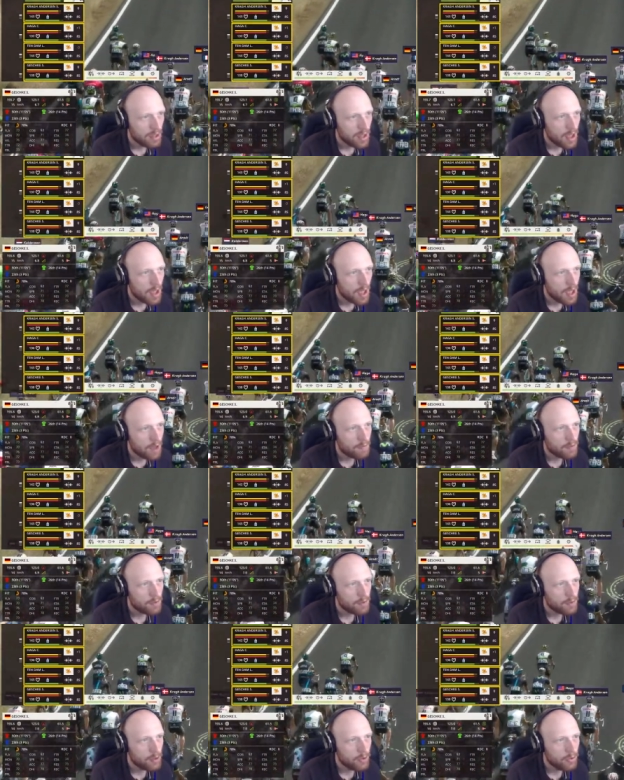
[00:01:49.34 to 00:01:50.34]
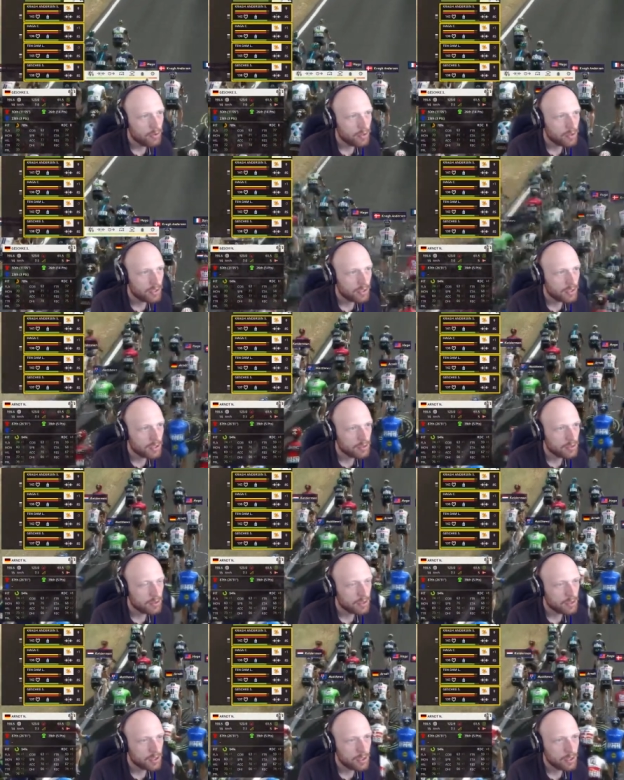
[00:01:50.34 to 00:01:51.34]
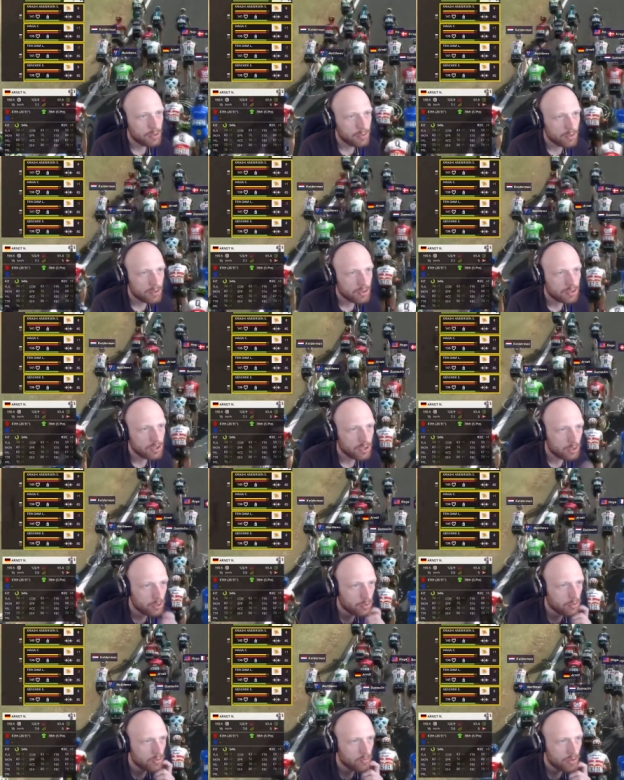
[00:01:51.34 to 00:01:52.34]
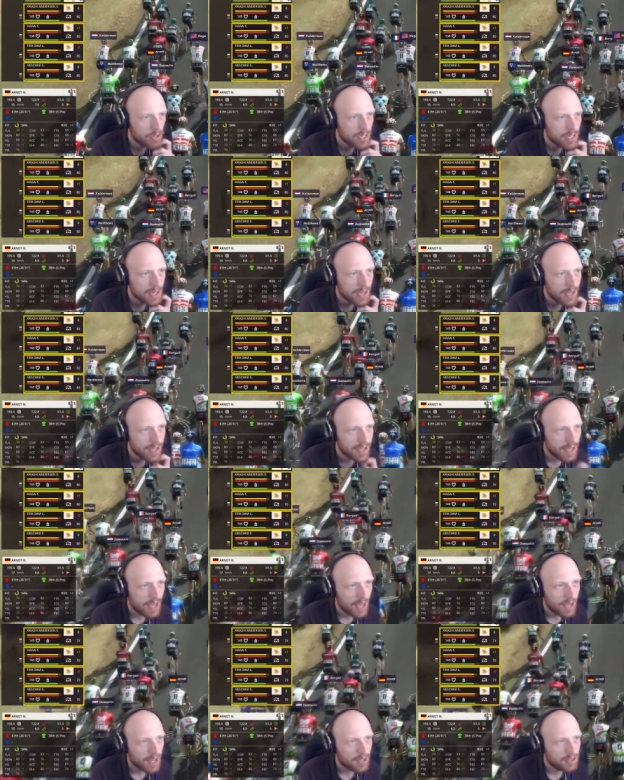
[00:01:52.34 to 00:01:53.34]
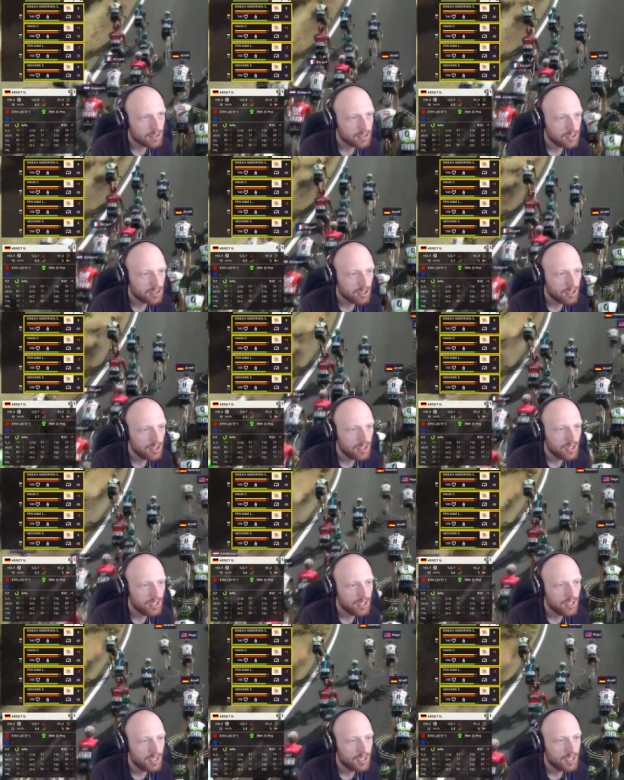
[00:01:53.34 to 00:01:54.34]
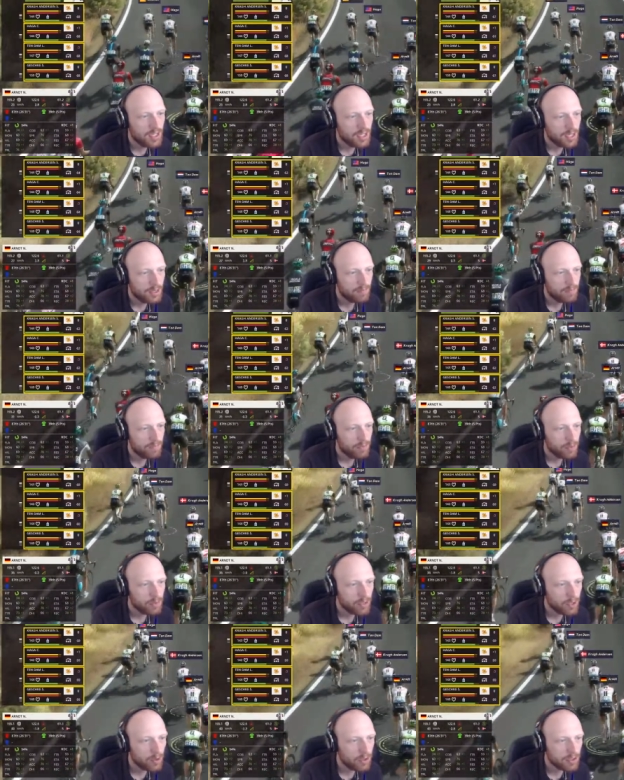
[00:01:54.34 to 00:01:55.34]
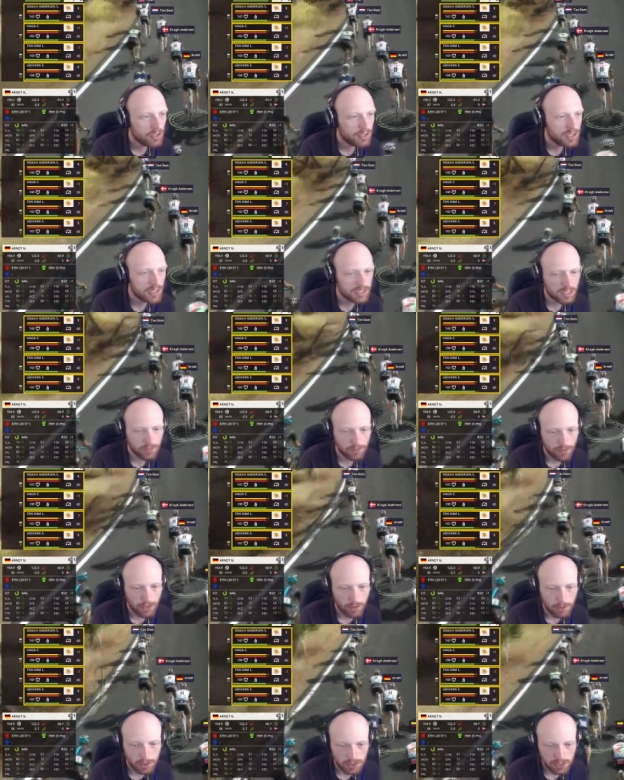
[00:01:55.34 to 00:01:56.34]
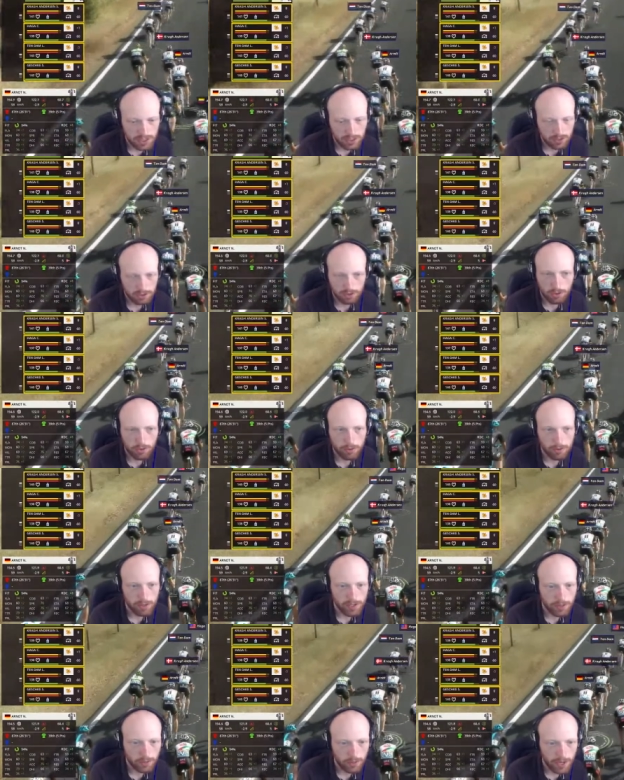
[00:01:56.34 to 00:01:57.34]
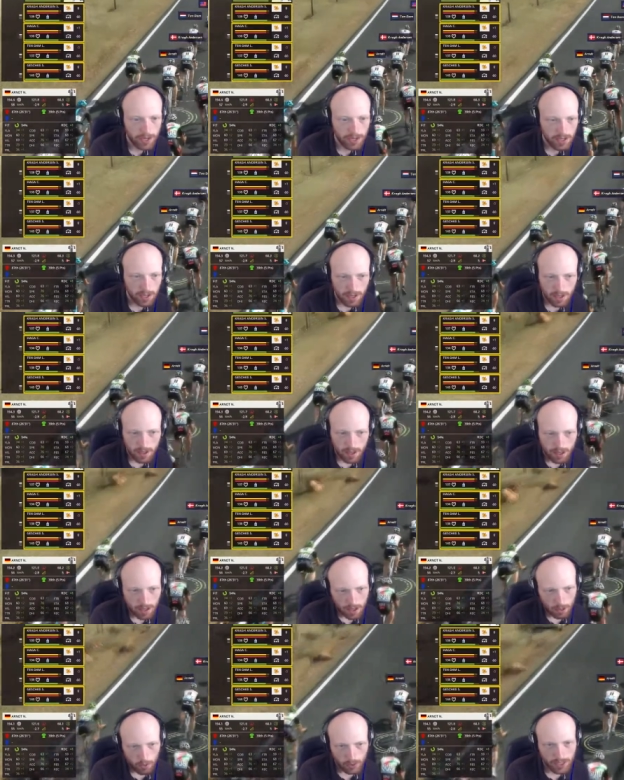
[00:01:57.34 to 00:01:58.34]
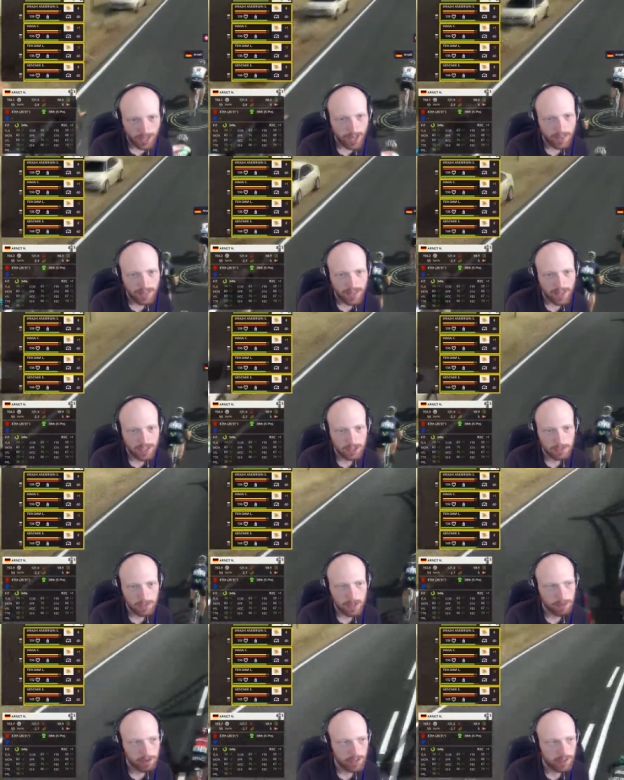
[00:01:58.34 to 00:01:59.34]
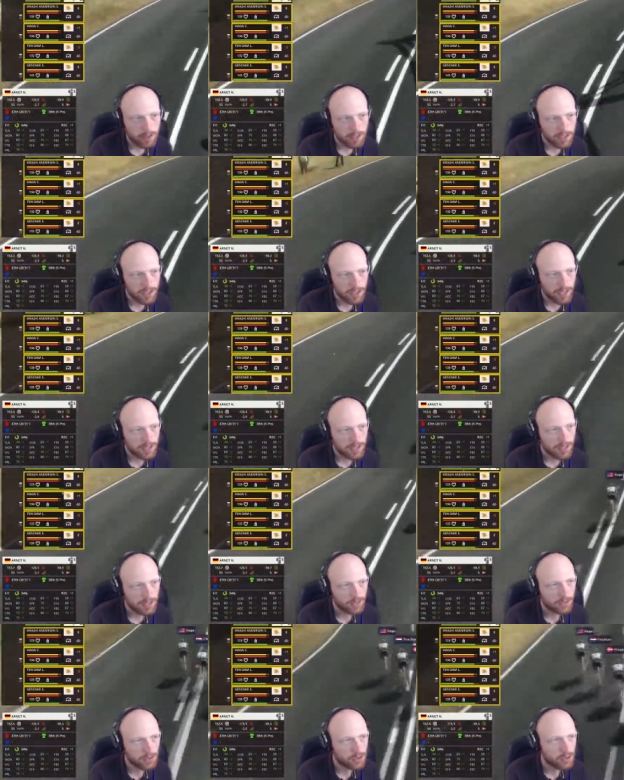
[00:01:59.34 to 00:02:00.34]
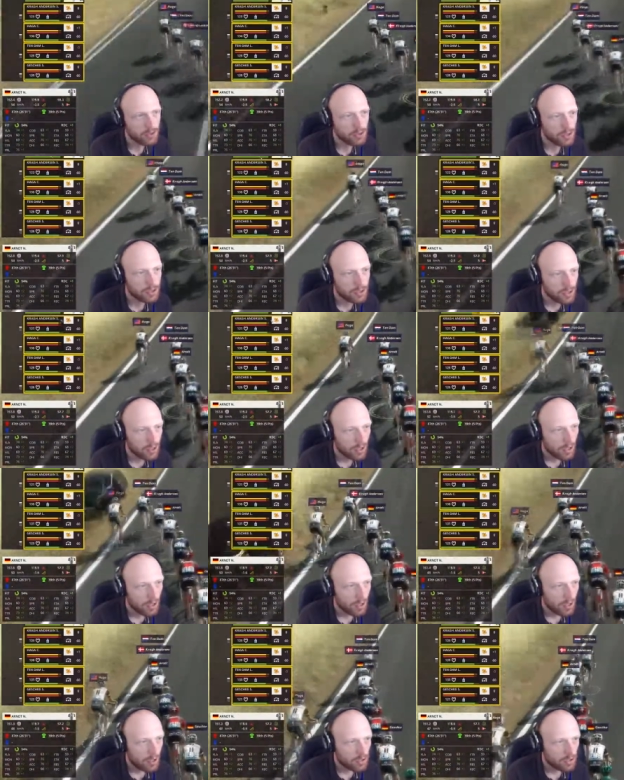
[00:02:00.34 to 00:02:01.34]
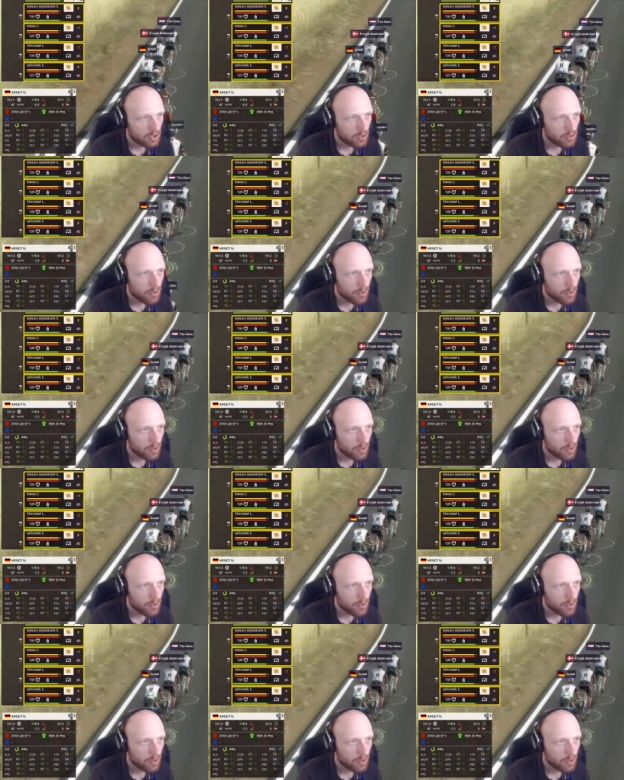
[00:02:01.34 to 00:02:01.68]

everyone, including you, to relay at, uh, we'll go like 60 for now. We just need to control the breakaway. We can't let this be a breakaway day, that's for sure. So